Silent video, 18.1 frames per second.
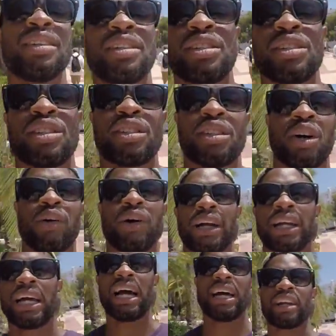So I
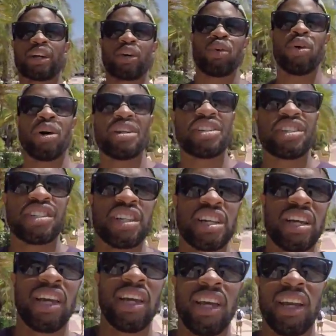got a
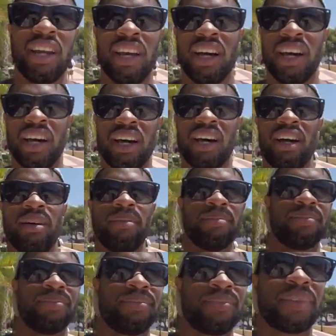question
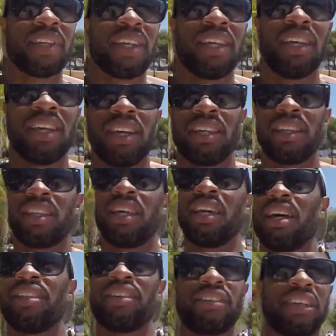the
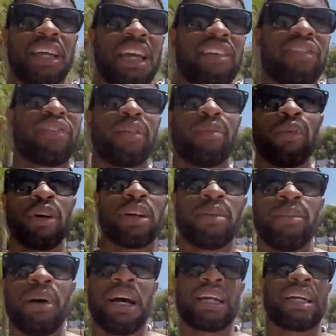other day from one
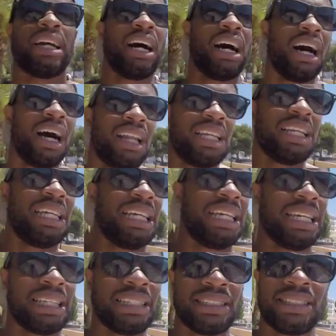of my
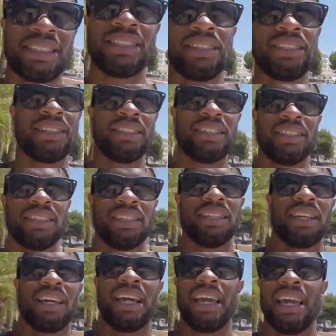colleagues,
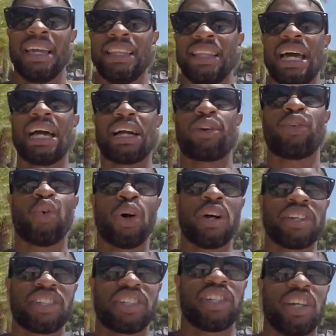and that
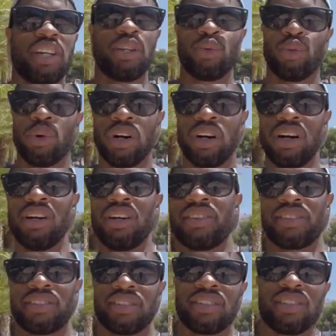question
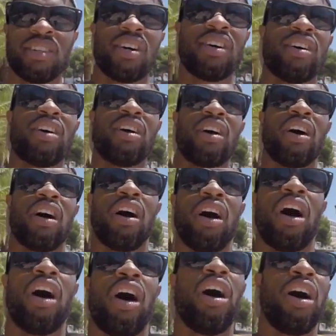was,
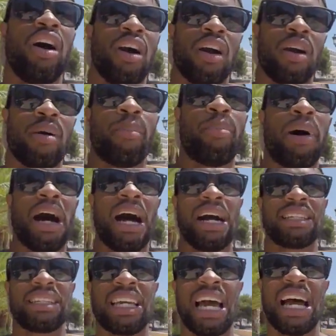are
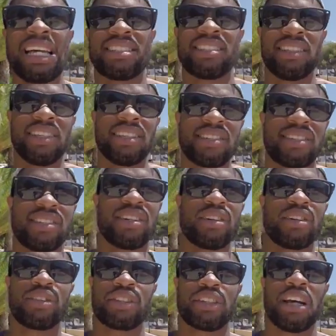podcast
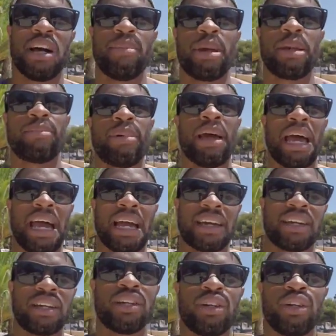listeners coming
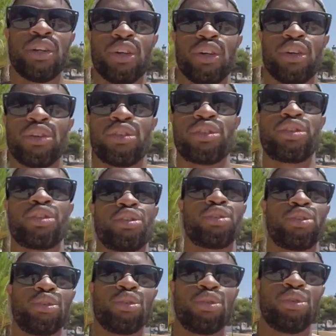back
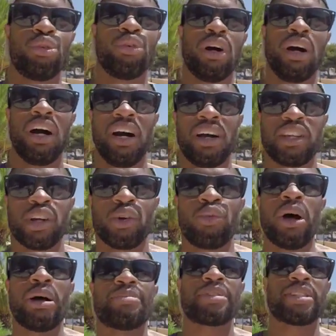to your
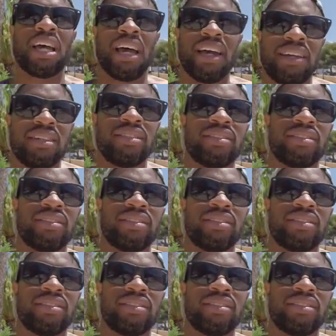website?